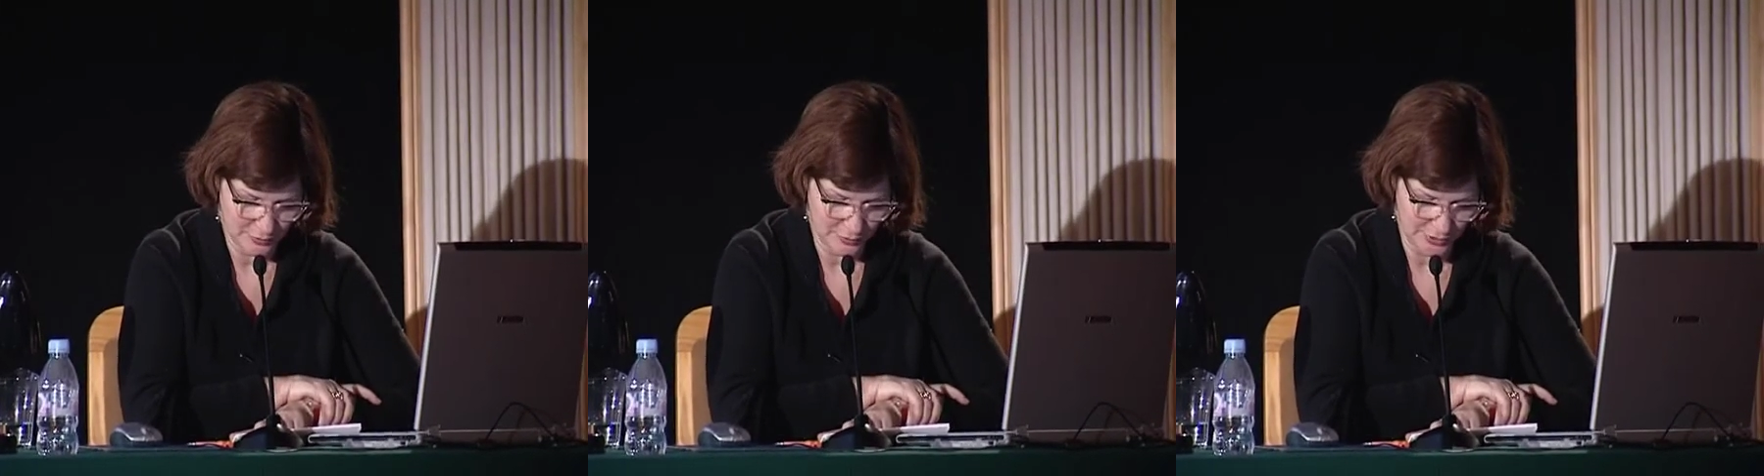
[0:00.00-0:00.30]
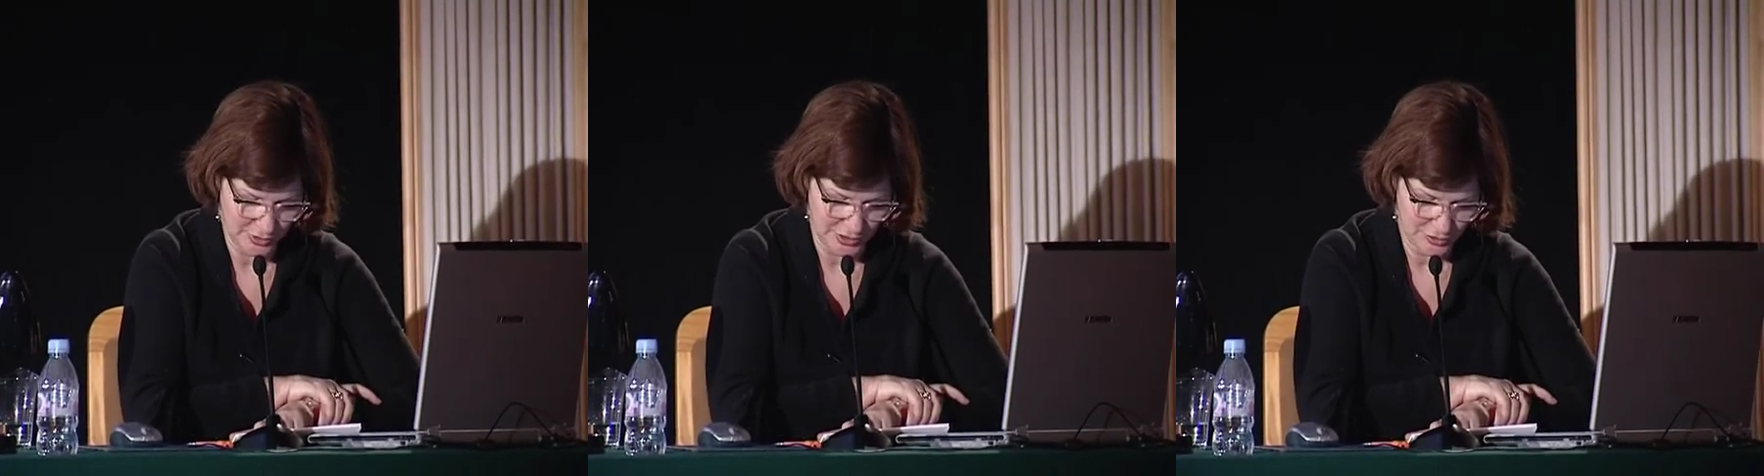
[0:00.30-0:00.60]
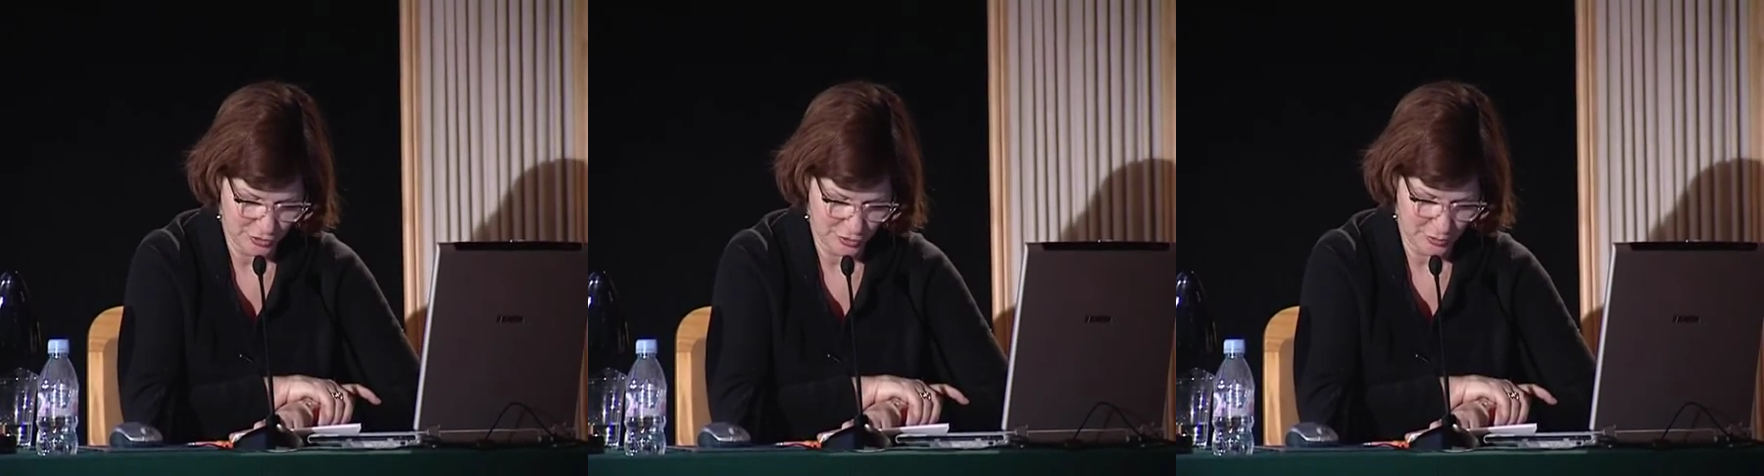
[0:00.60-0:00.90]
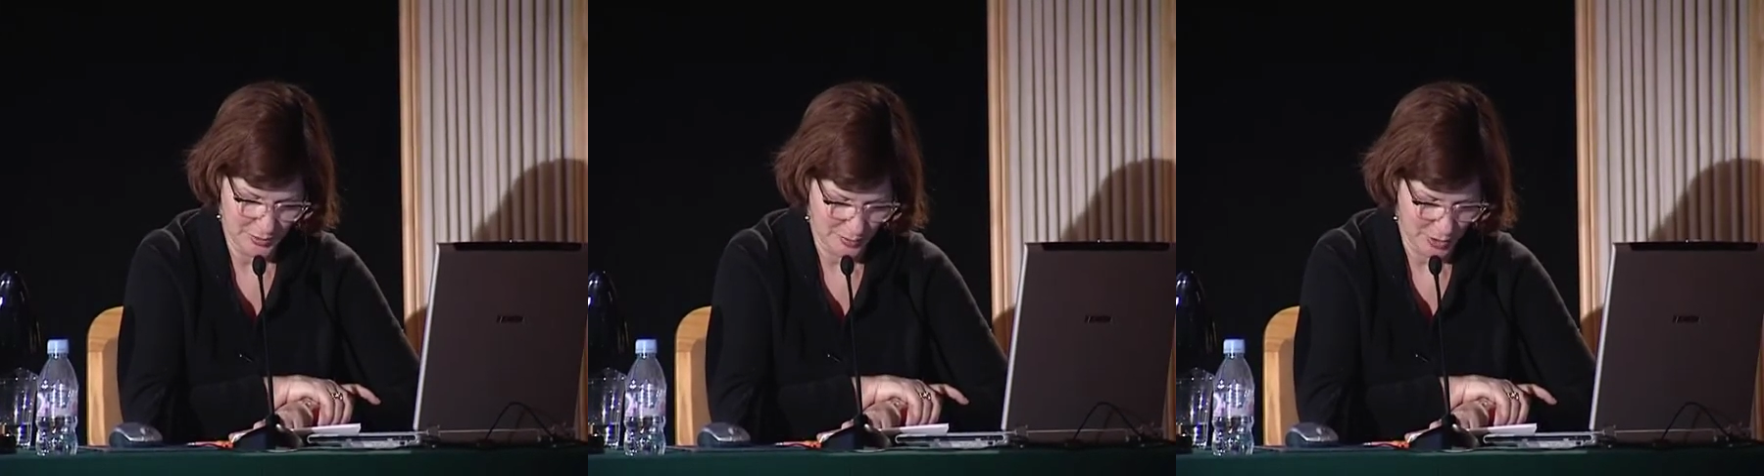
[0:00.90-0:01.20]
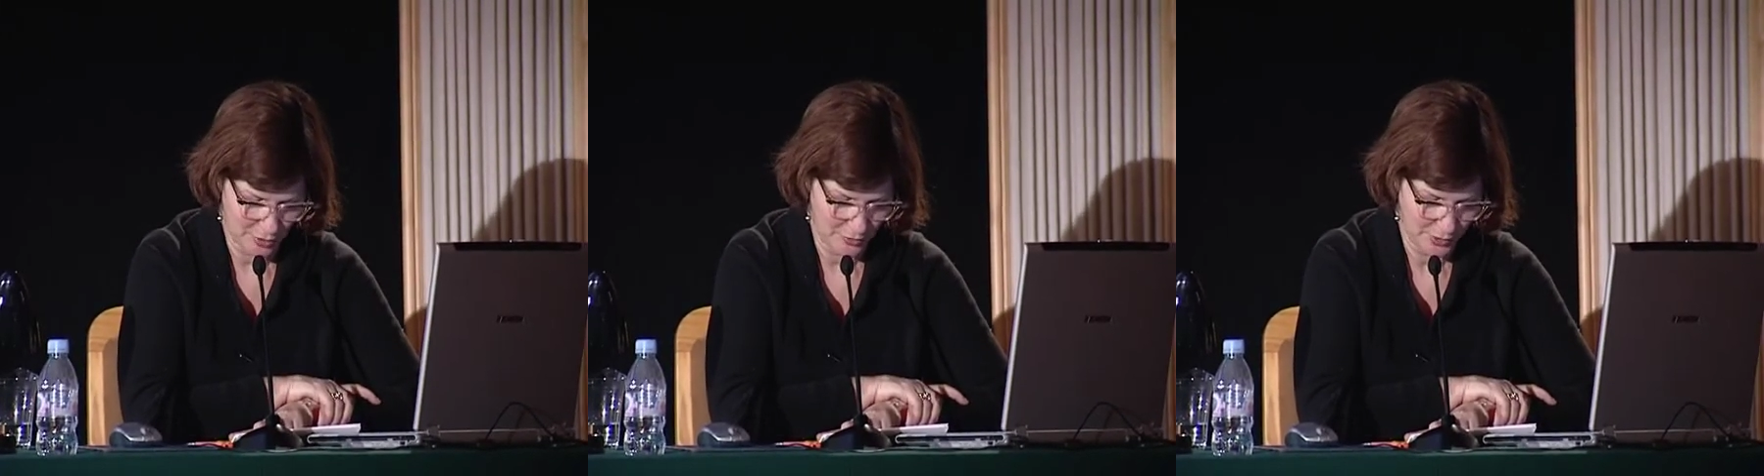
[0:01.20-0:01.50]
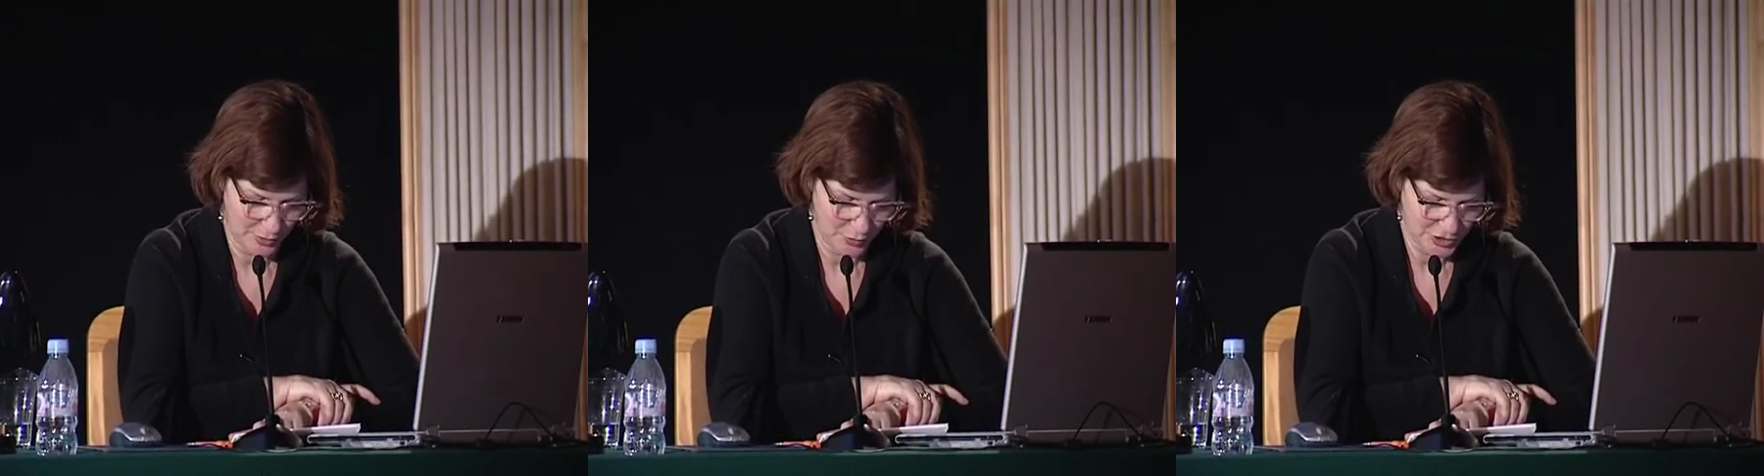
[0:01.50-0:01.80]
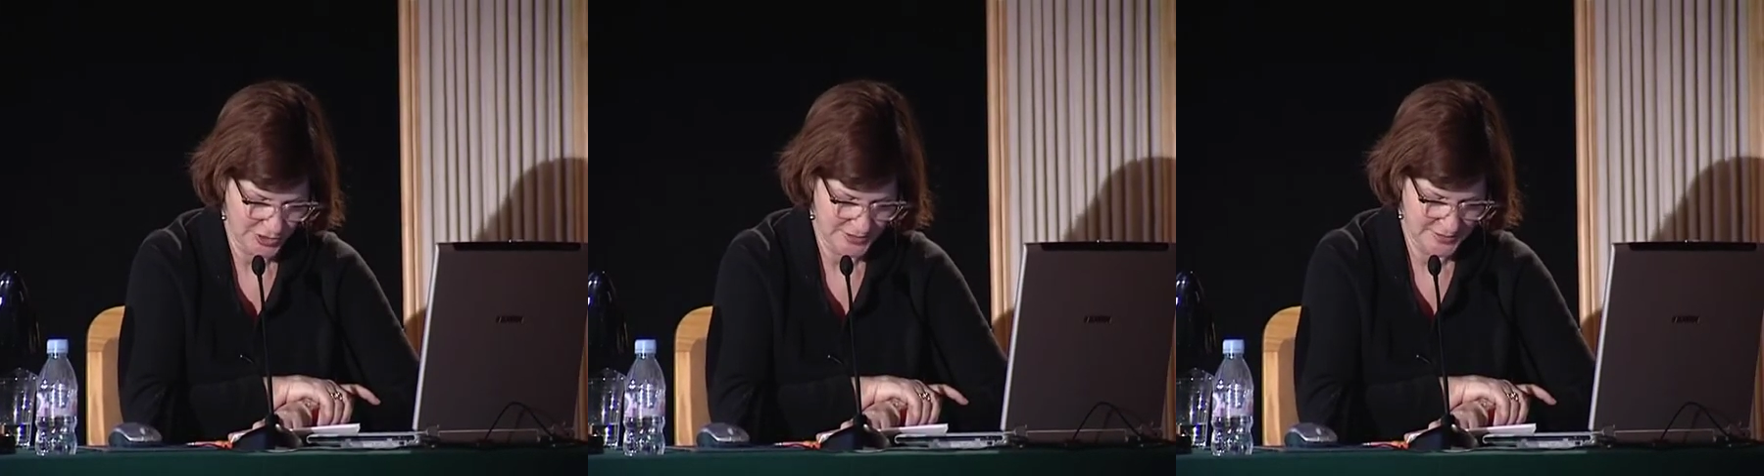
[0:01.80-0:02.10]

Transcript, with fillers: wrote an internal memo in which he